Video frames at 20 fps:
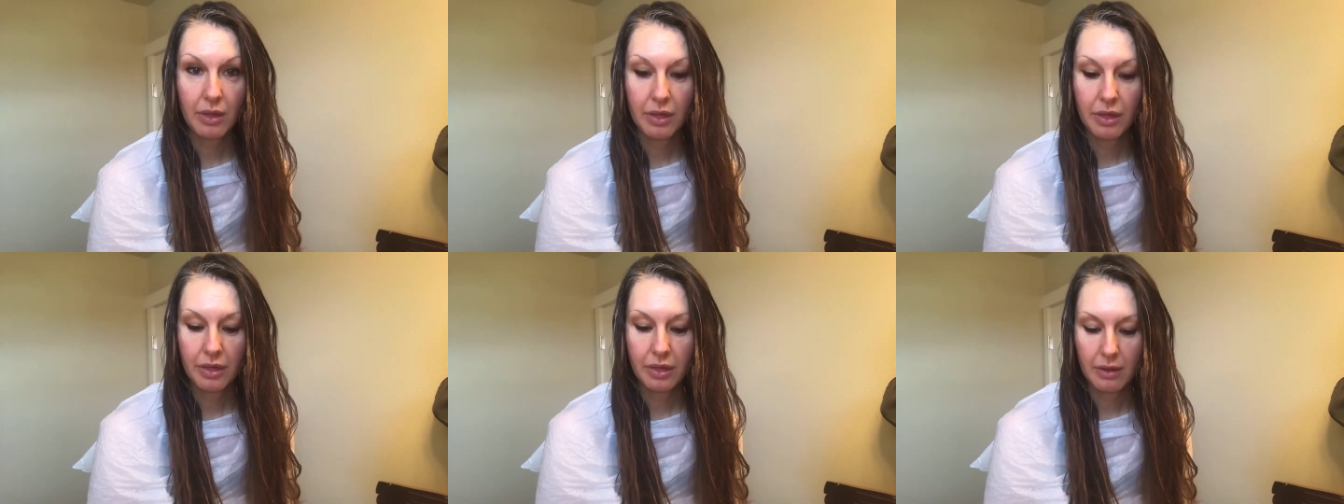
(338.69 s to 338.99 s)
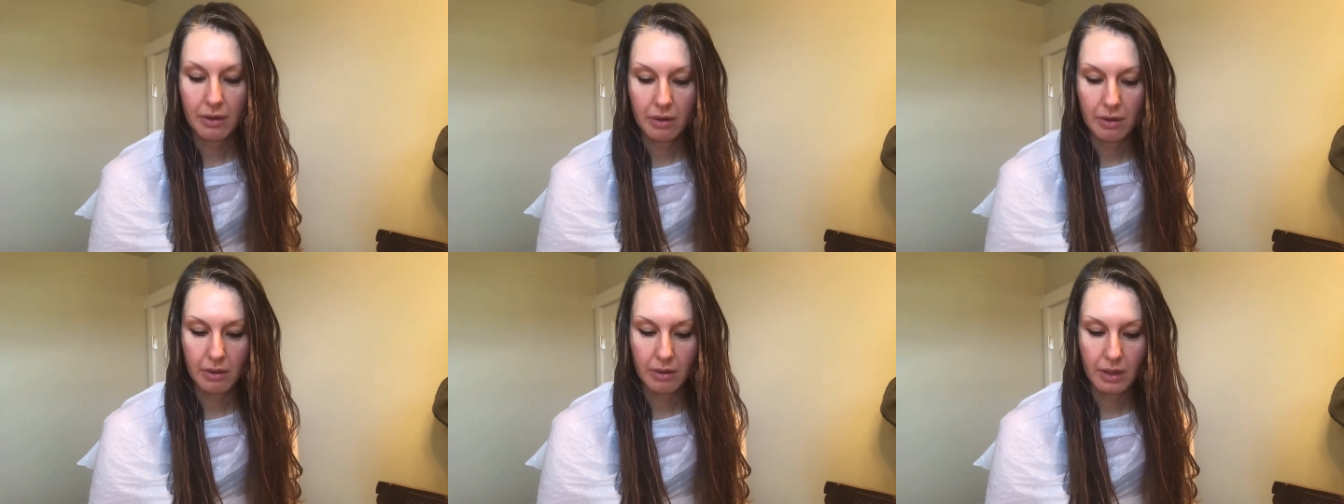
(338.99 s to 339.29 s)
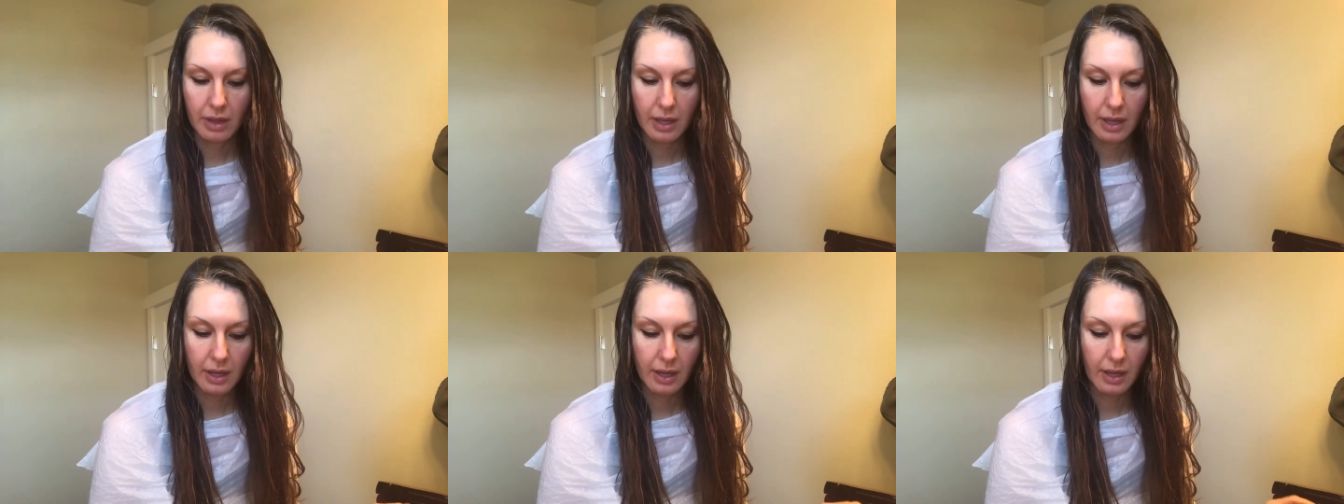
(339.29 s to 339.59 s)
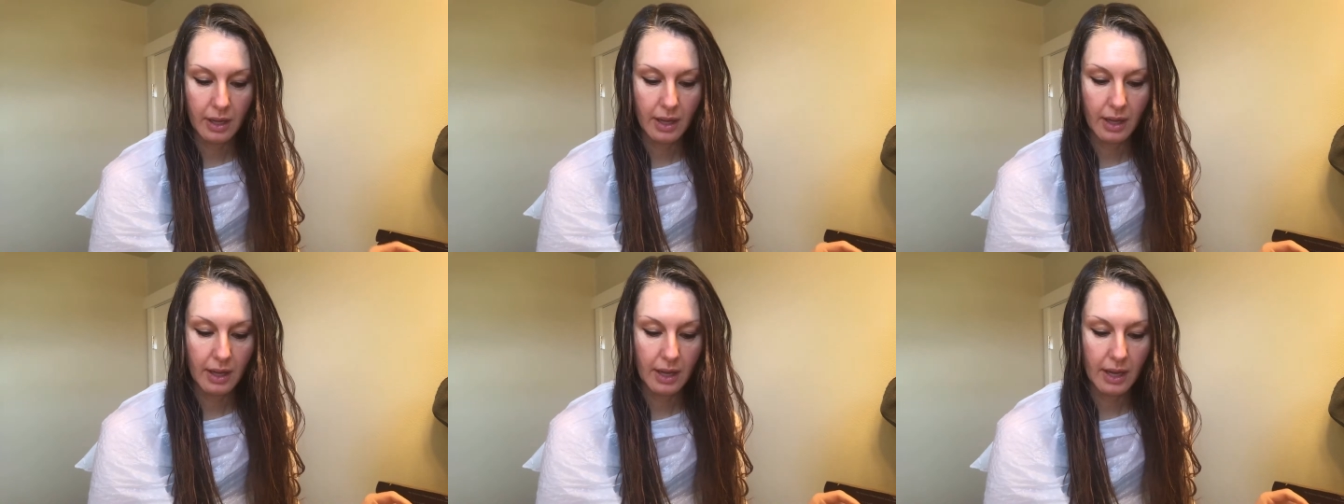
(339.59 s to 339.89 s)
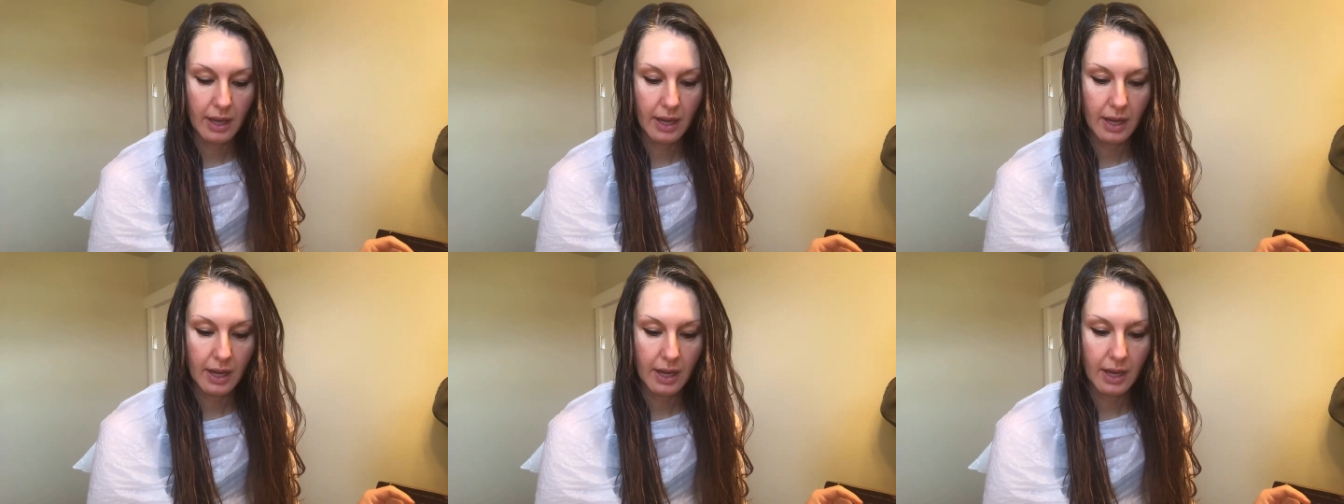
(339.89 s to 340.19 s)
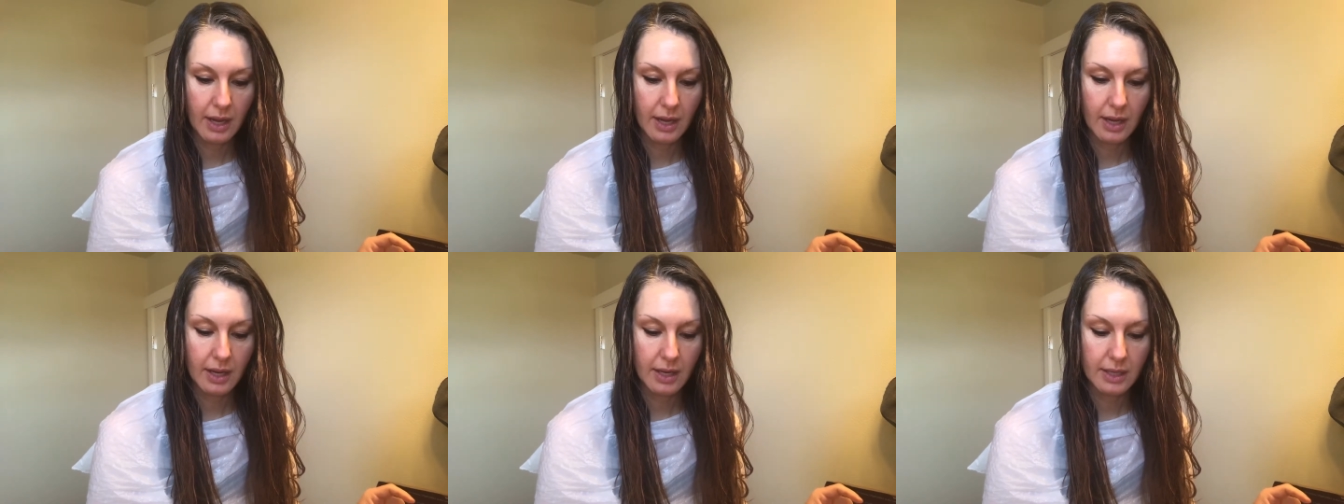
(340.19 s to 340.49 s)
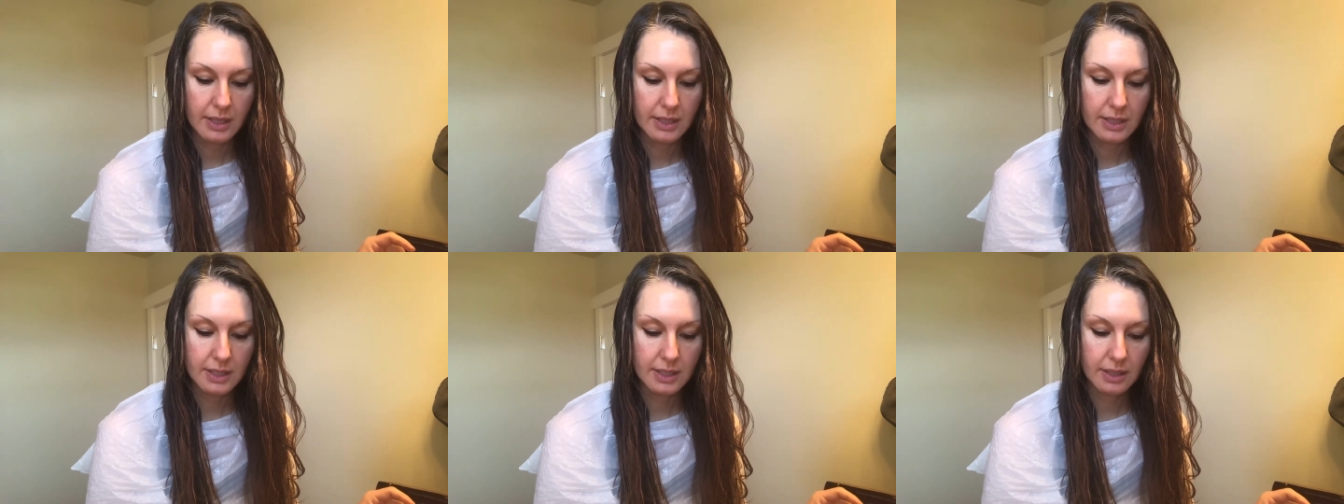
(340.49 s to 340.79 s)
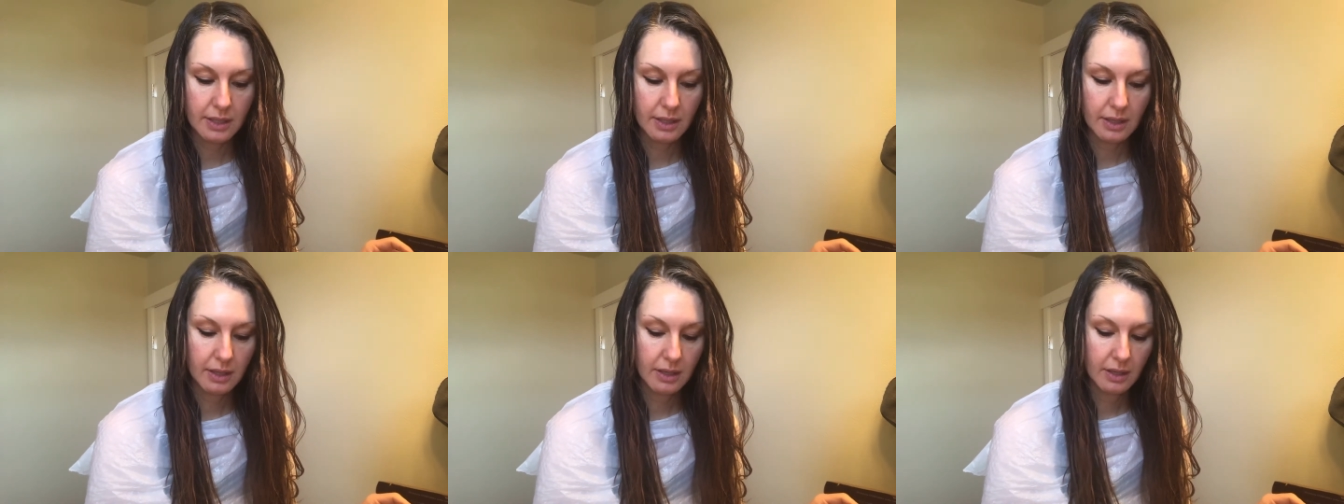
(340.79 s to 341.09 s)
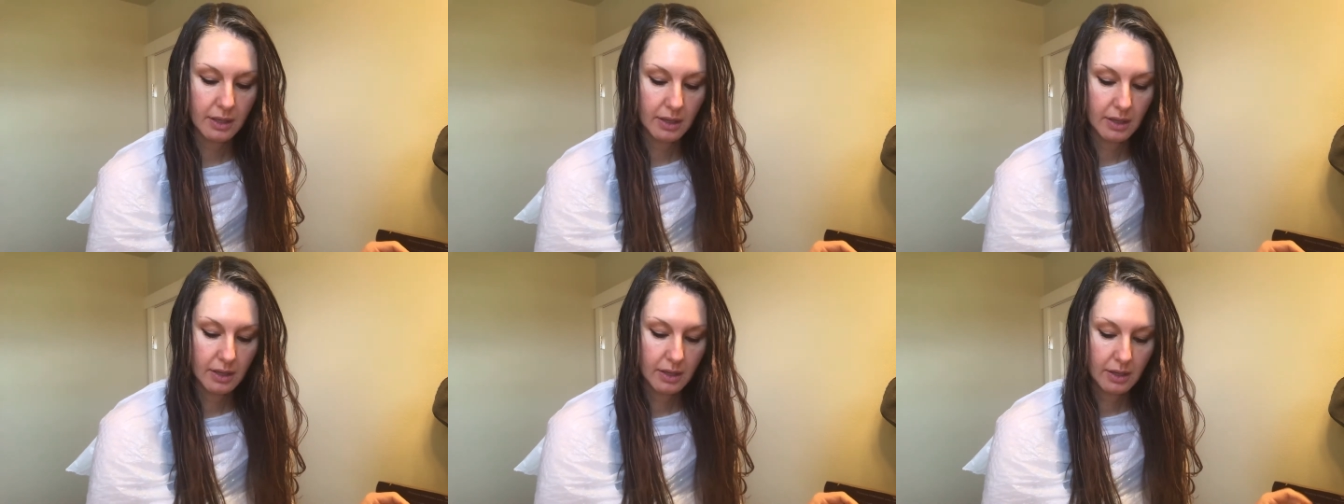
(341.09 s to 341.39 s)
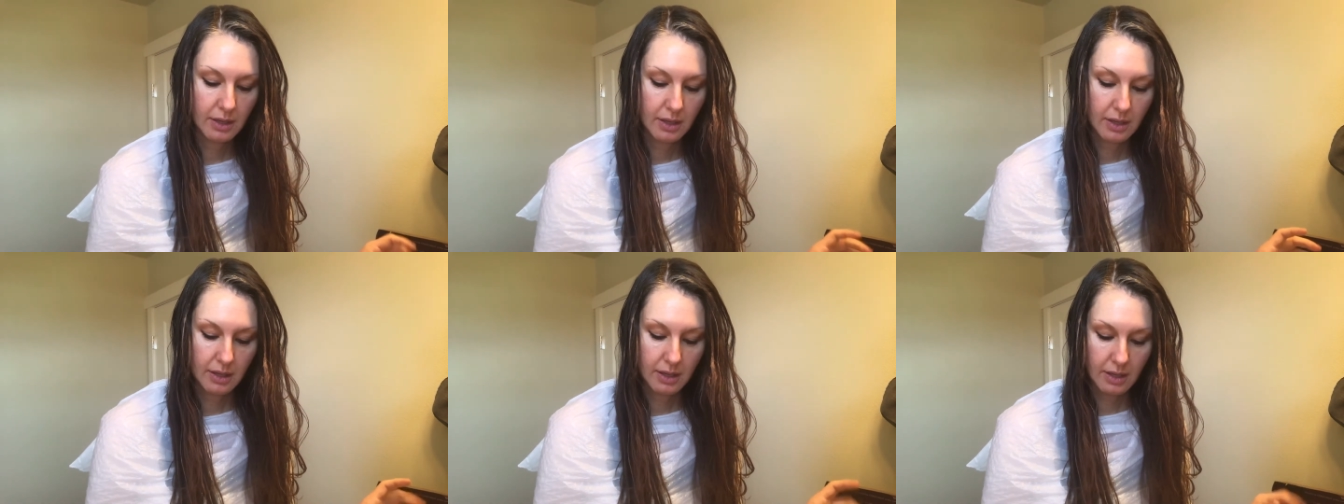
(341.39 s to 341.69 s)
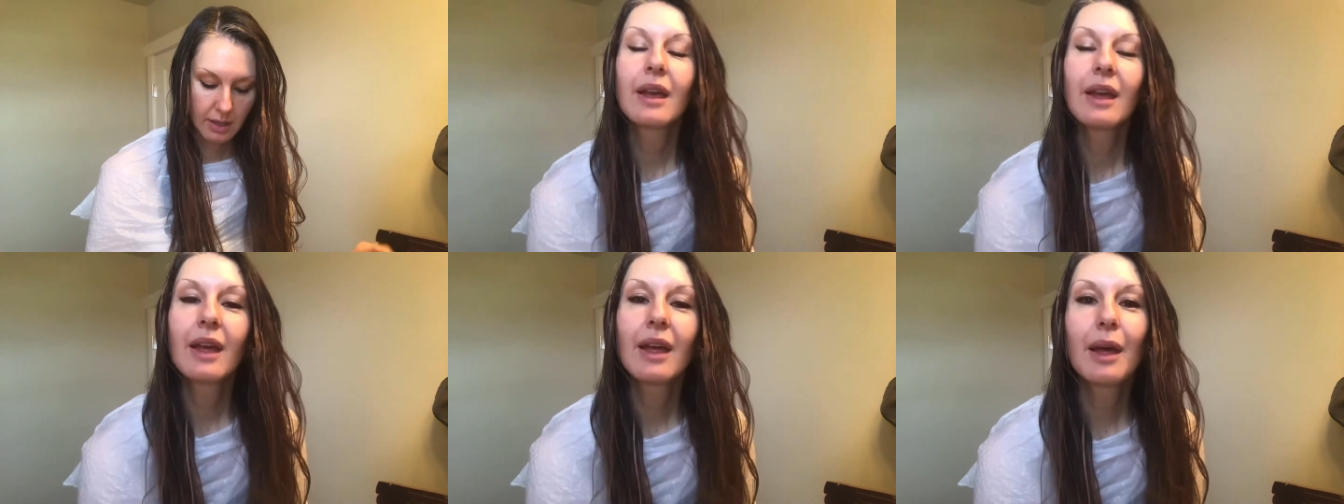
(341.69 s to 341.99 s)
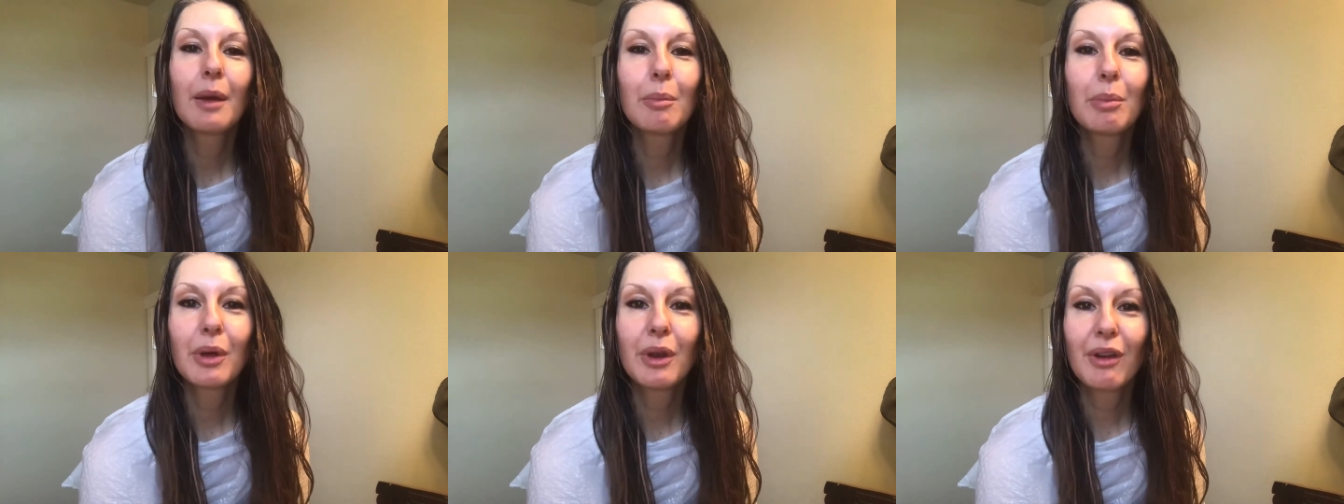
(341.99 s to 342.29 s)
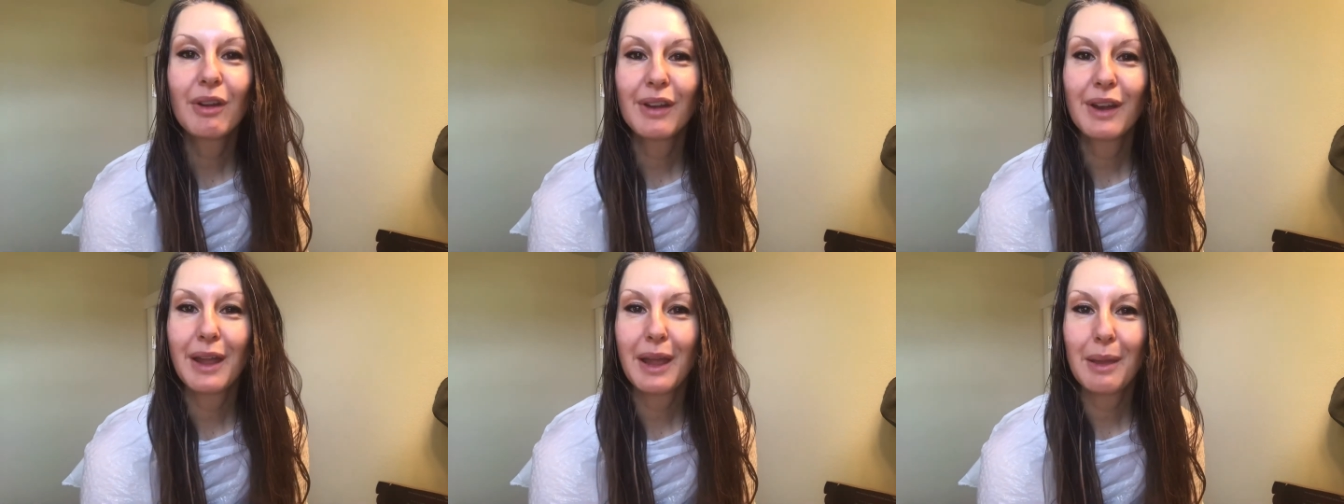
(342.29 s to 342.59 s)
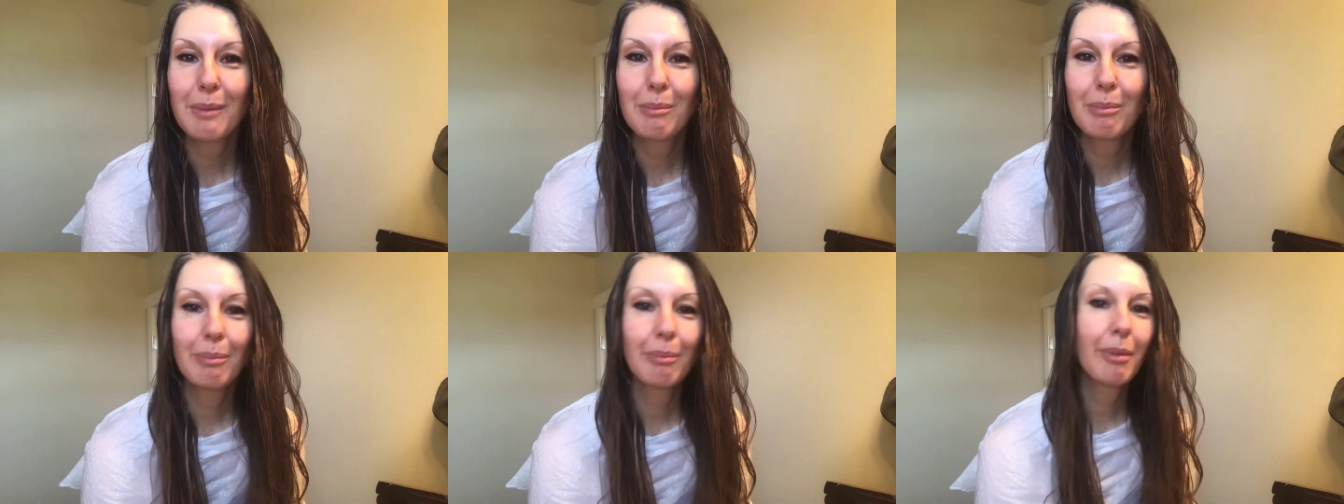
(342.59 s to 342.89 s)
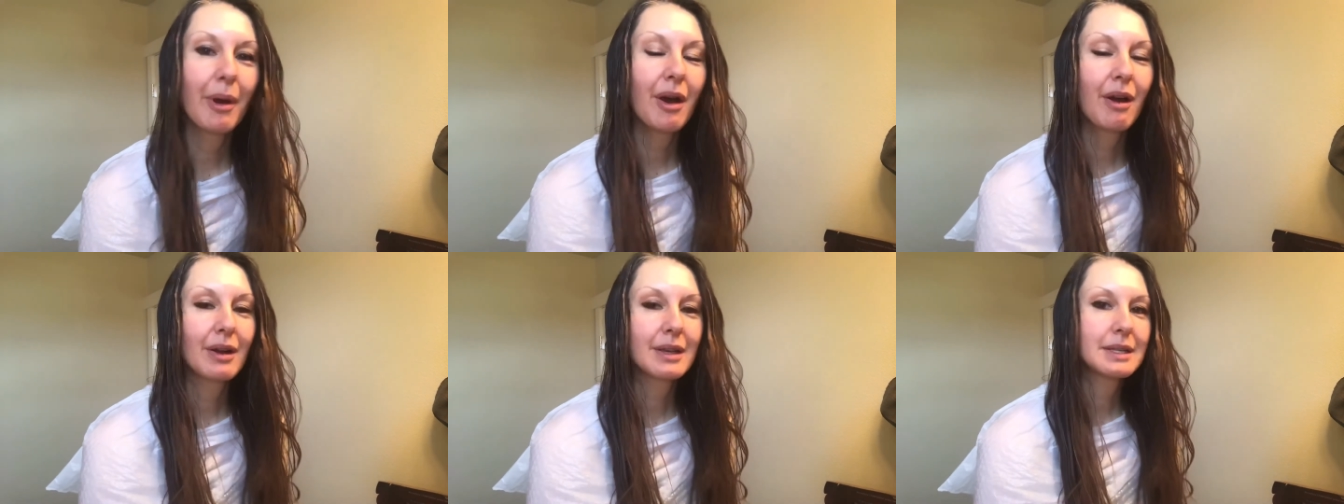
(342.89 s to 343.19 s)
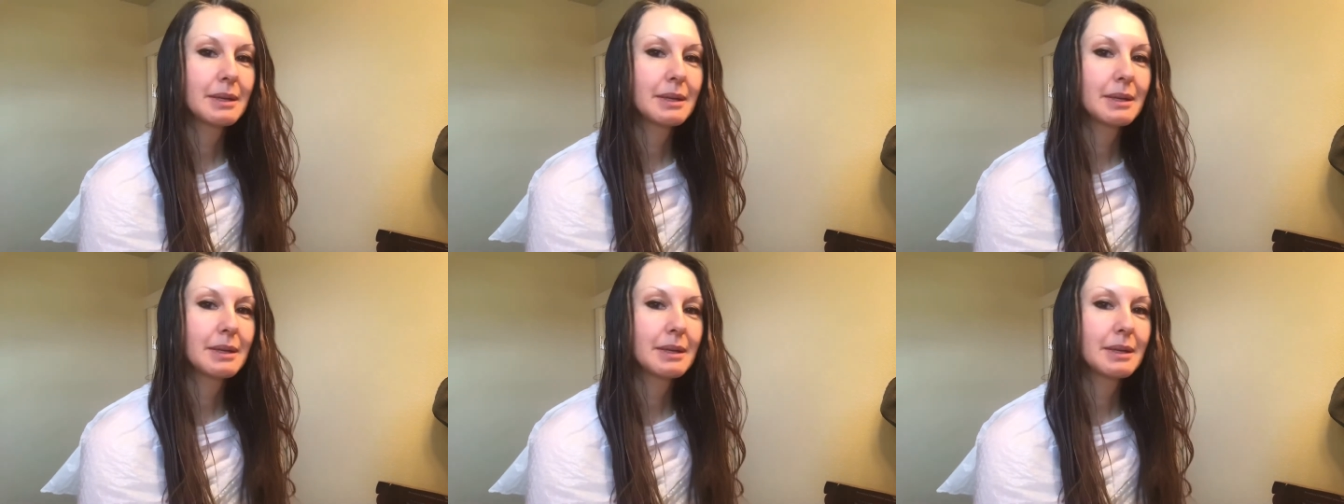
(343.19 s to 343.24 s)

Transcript: thoroughly and put on a bond